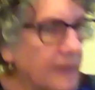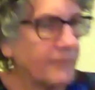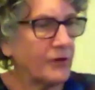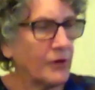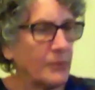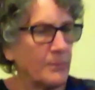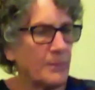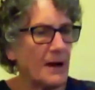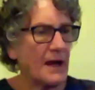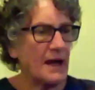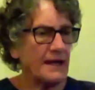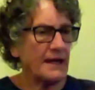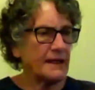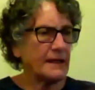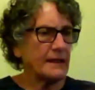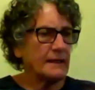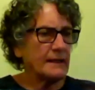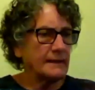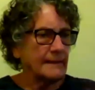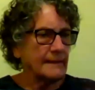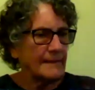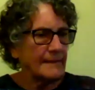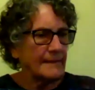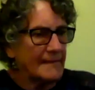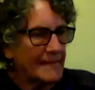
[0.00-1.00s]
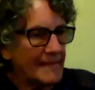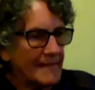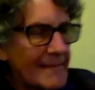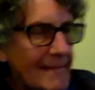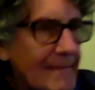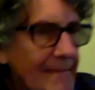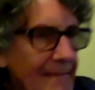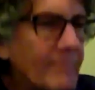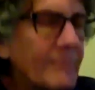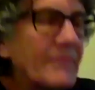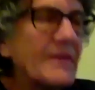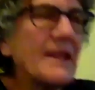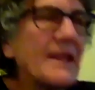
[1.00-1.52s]
of your body.
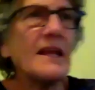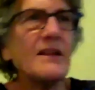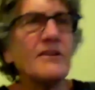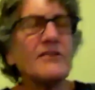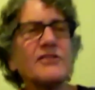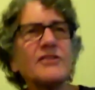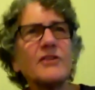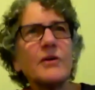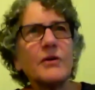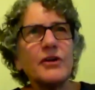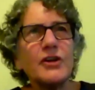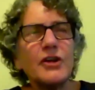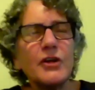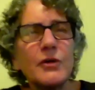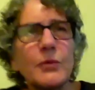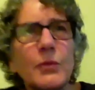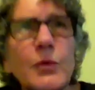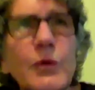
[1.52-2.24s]
And so you